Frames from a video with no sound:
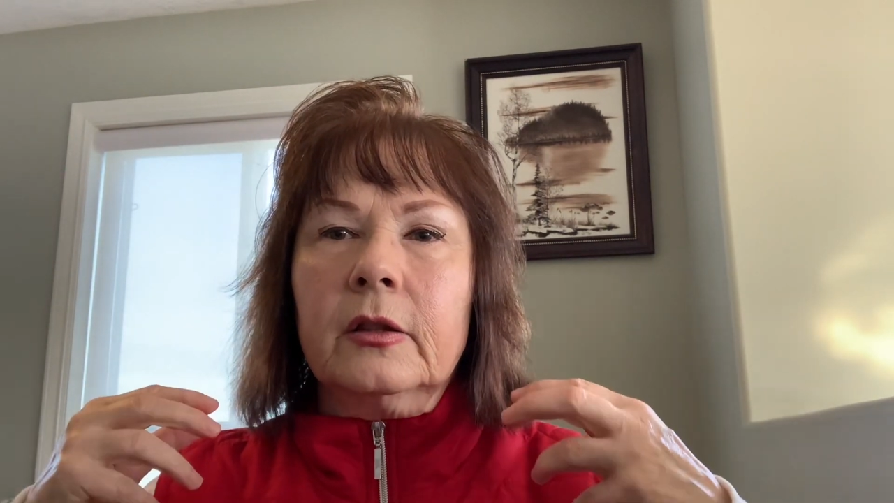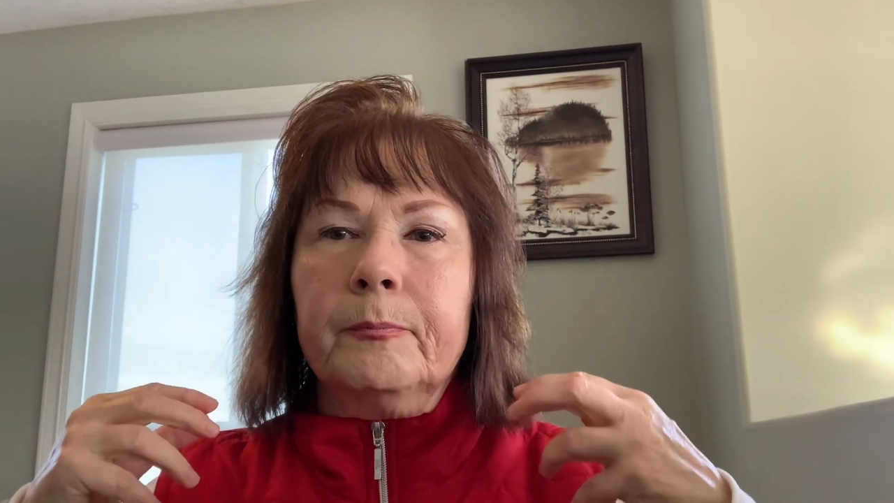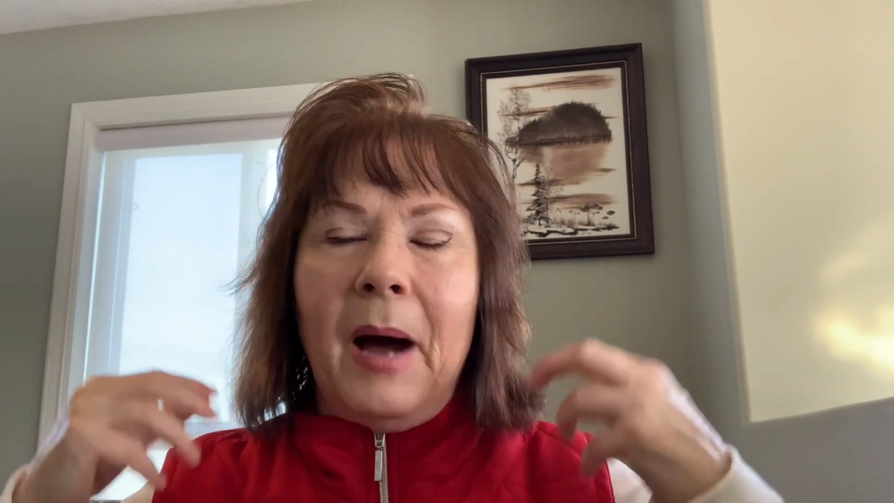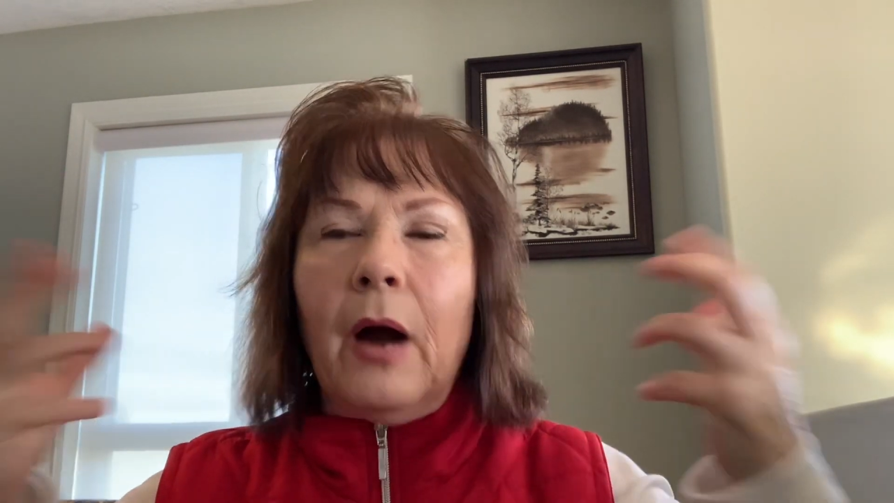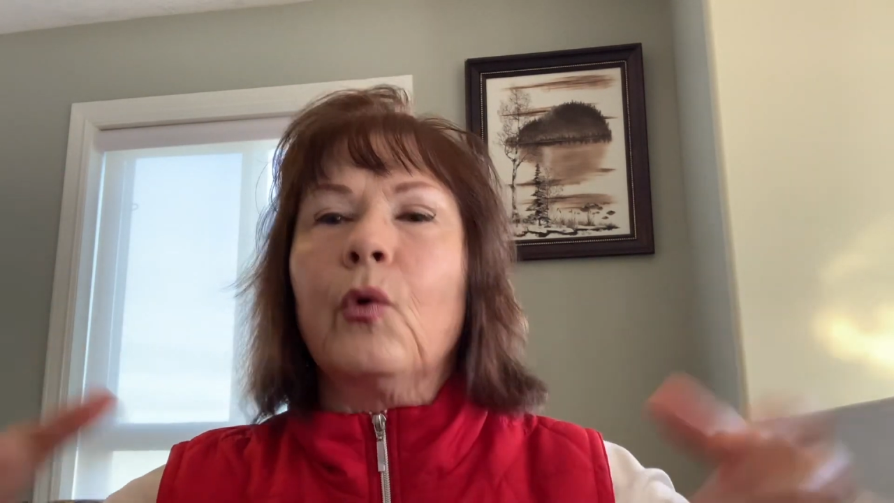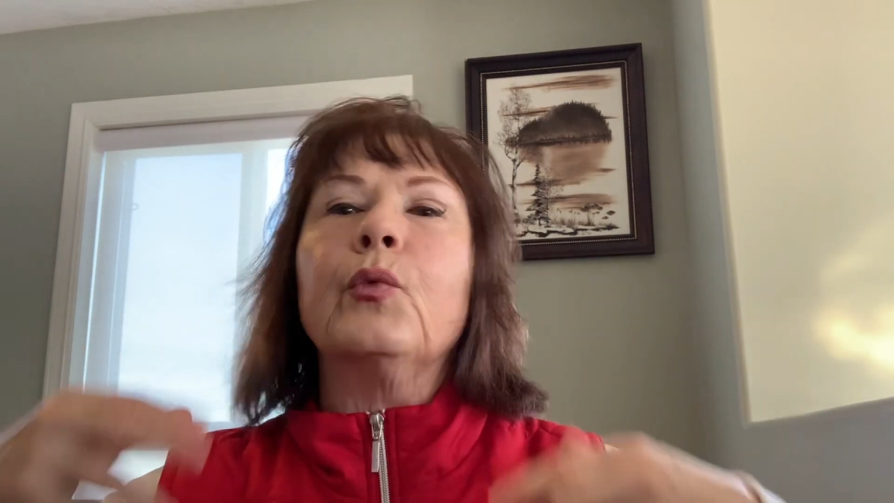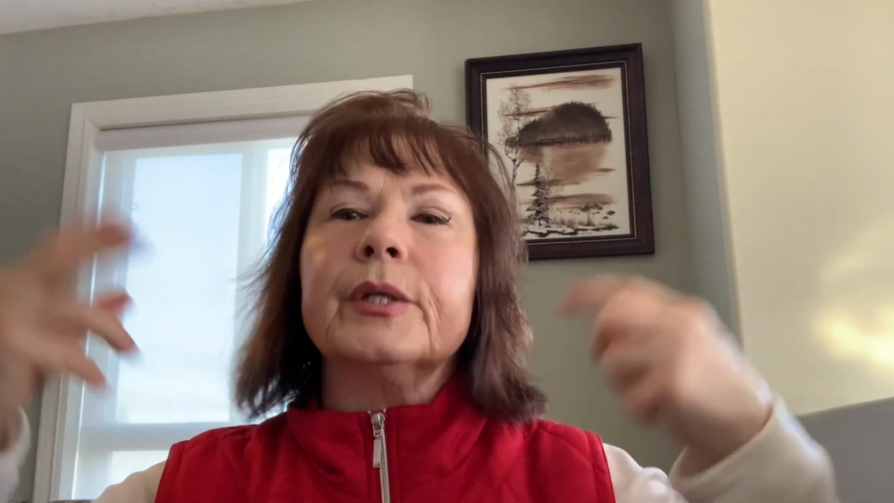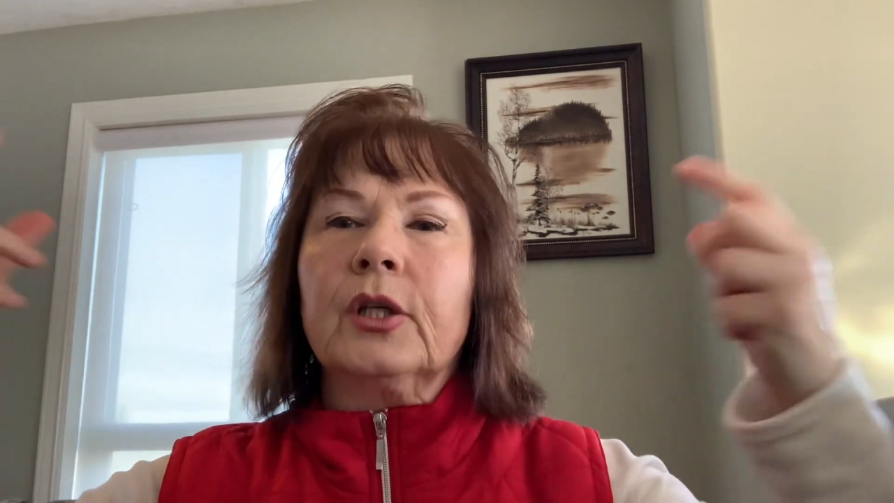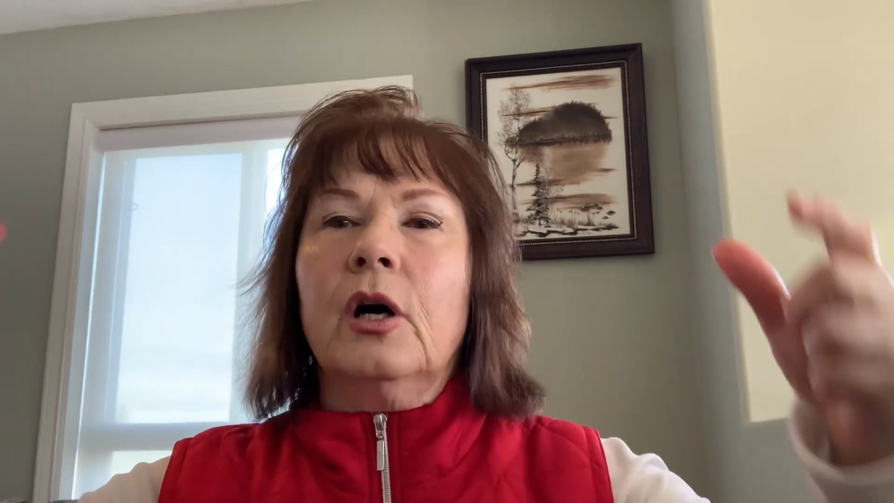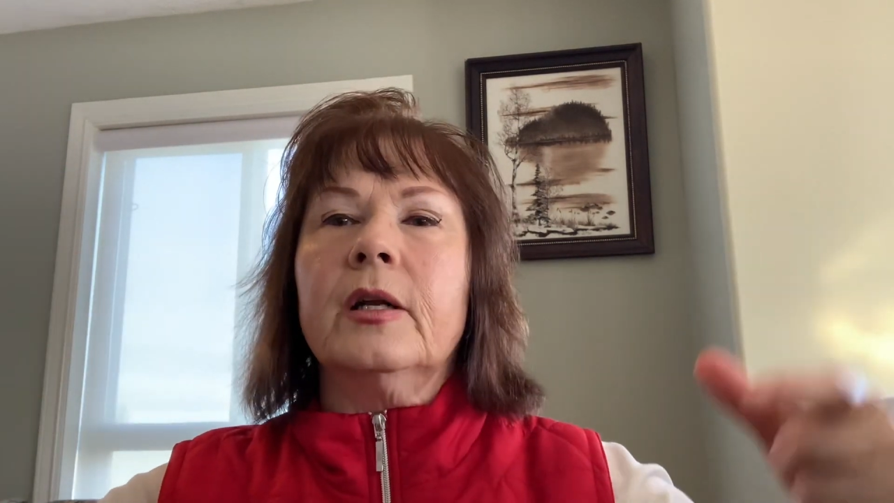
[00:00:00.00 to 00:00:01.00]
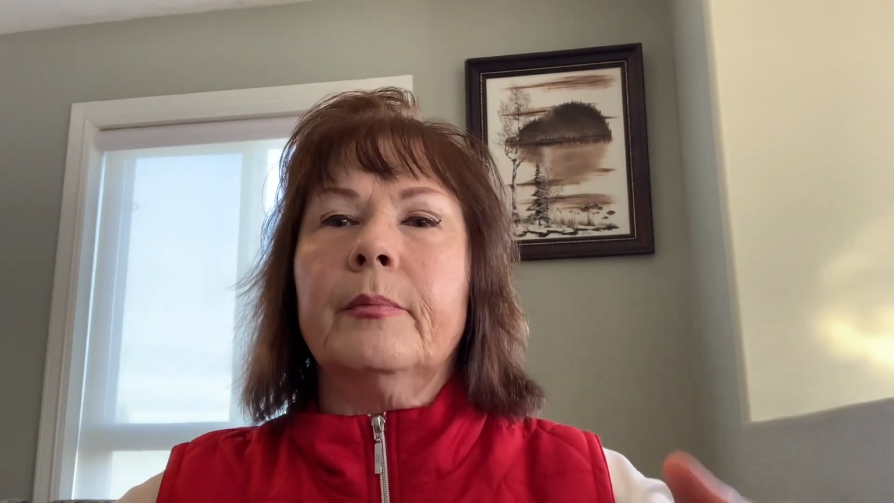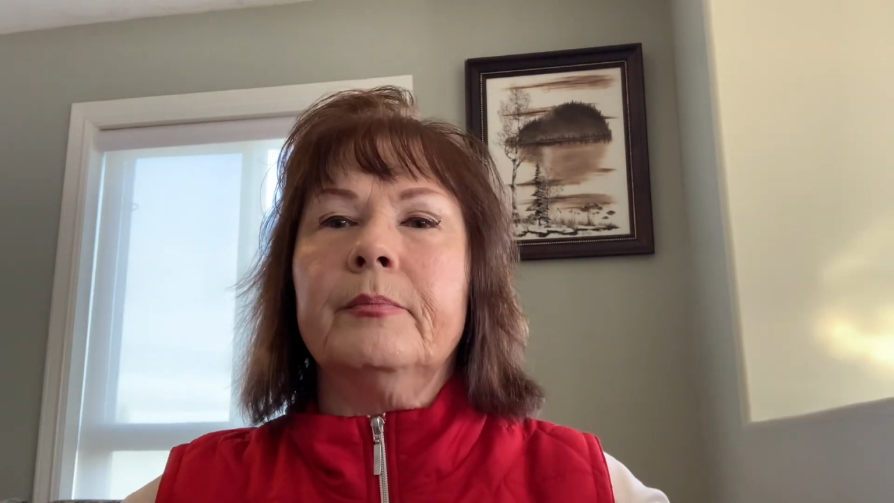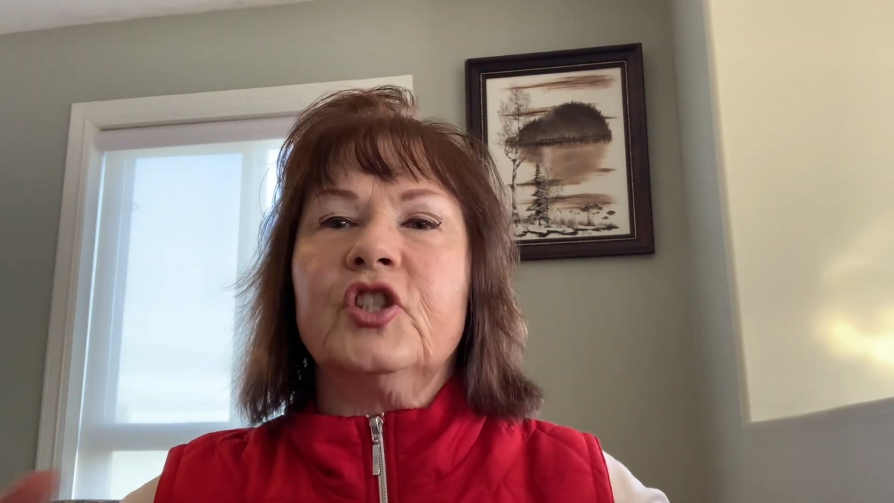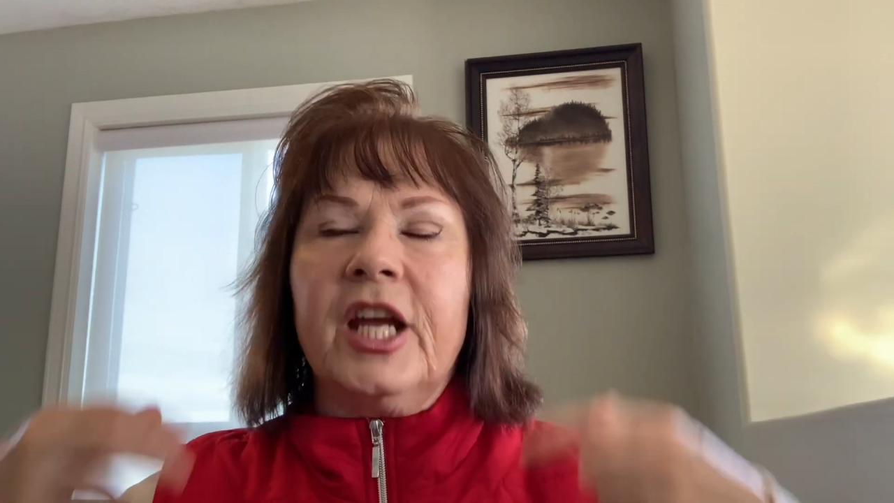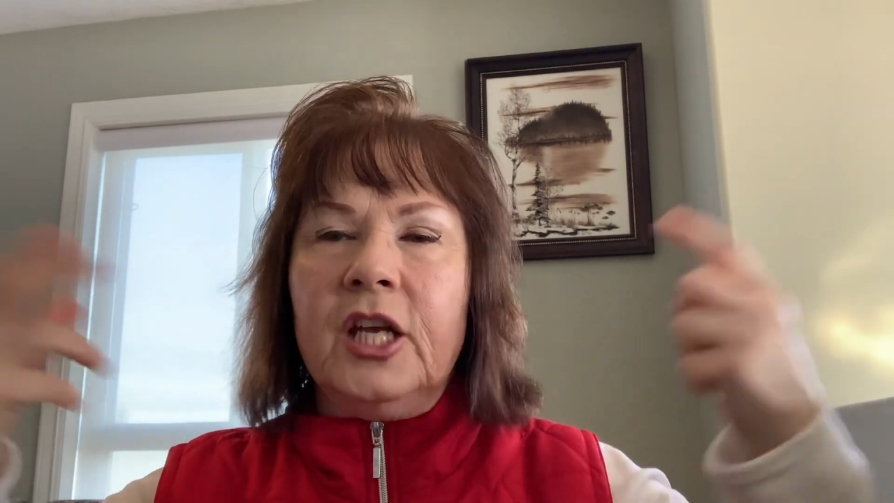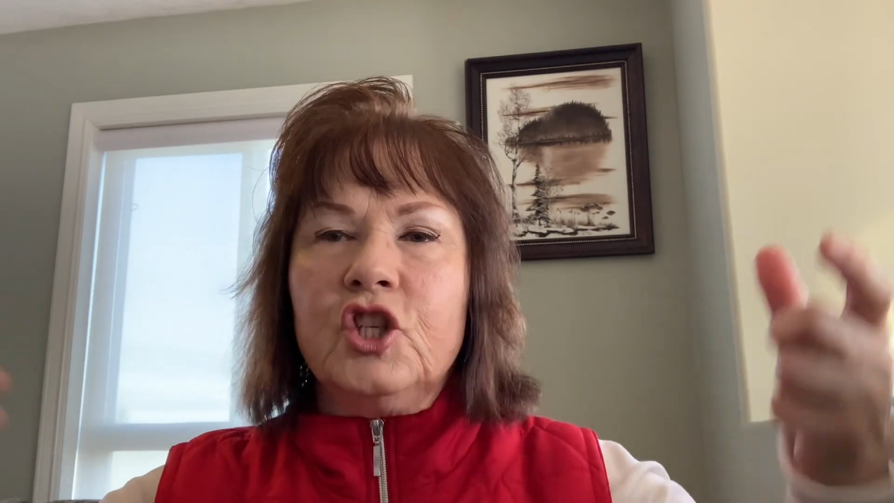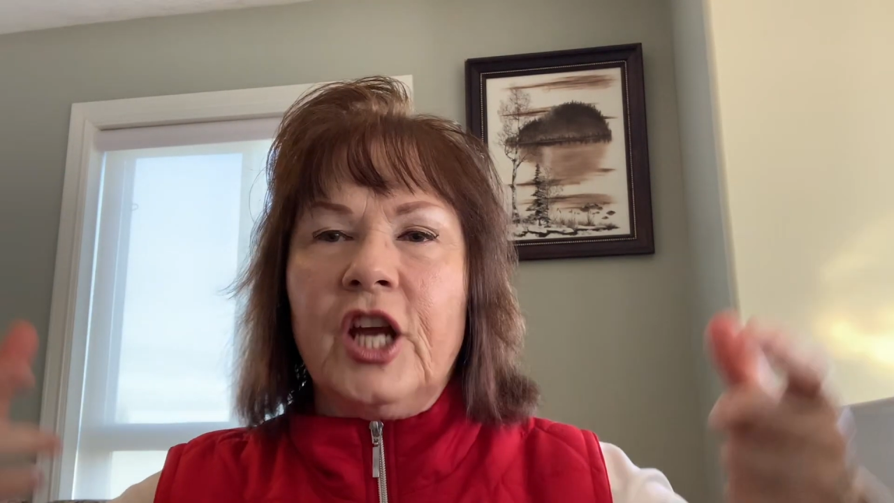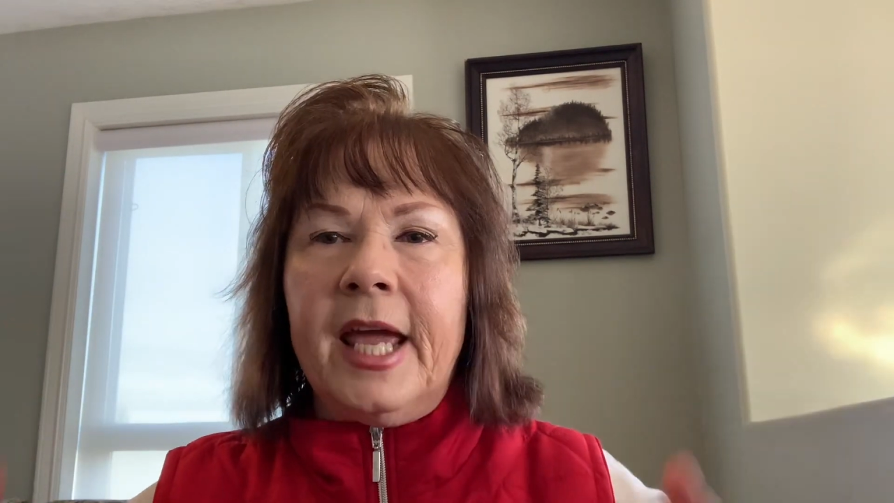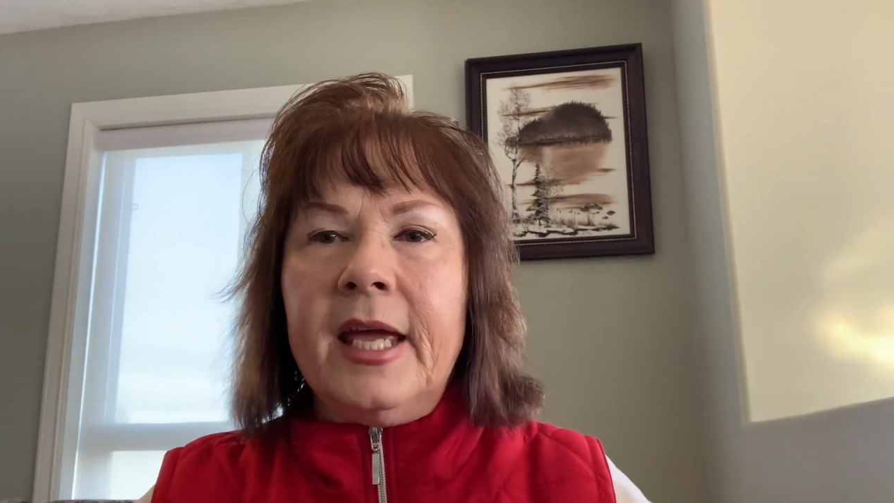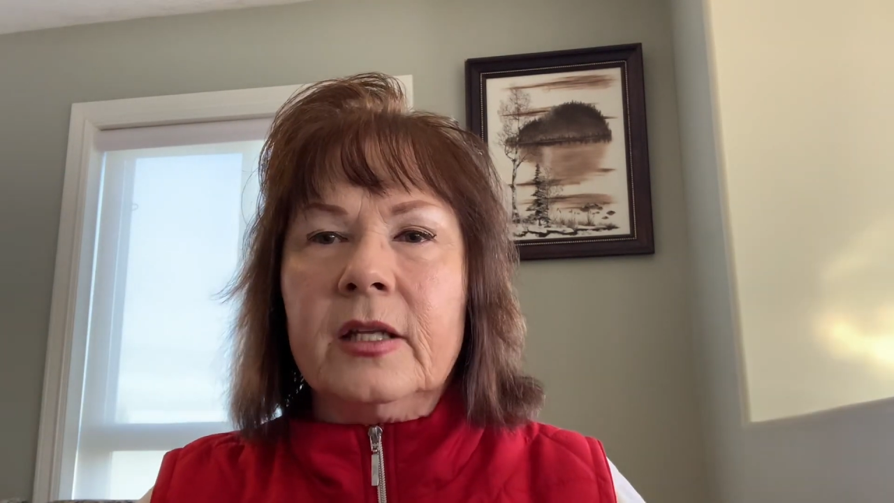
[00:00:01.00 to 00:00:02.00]
power was going to change
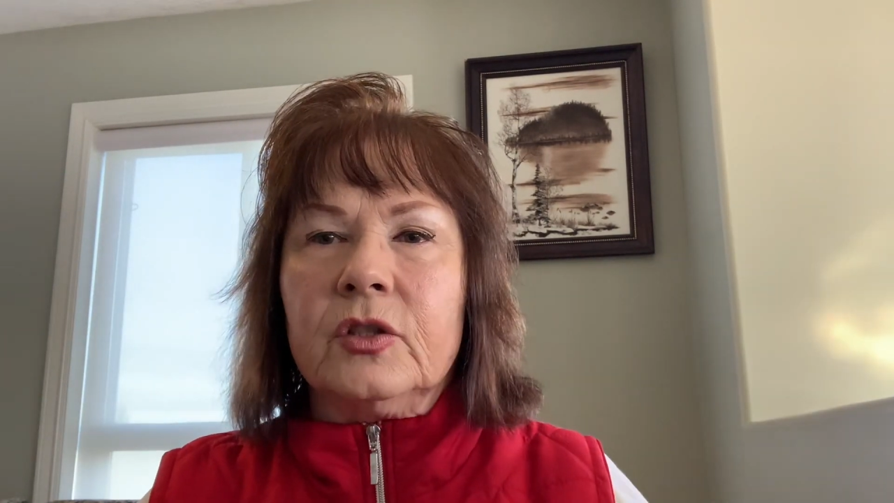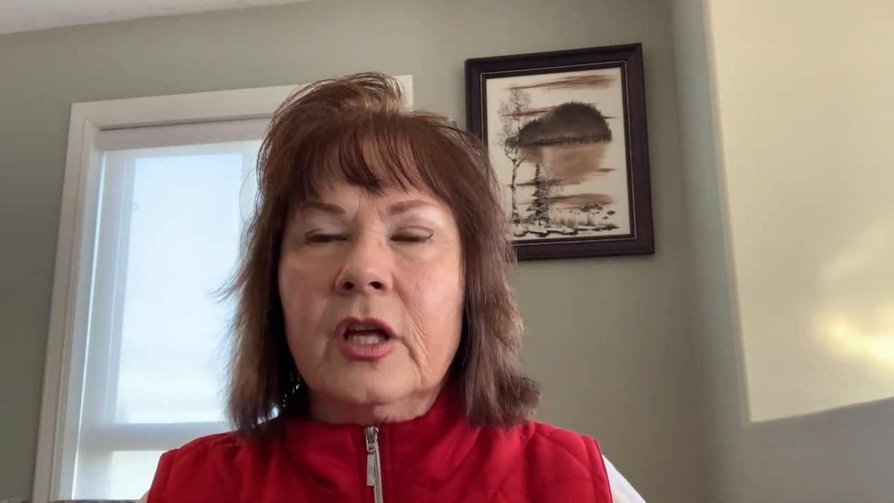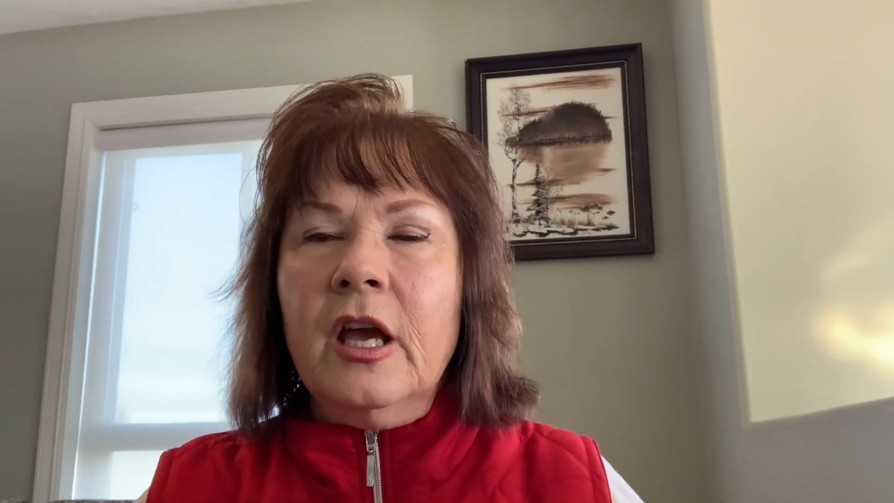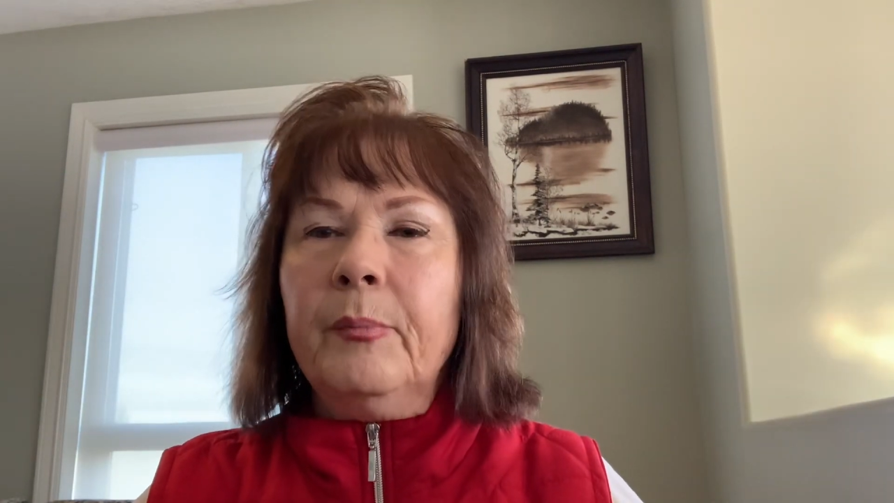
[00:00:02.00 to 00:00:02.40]
hands,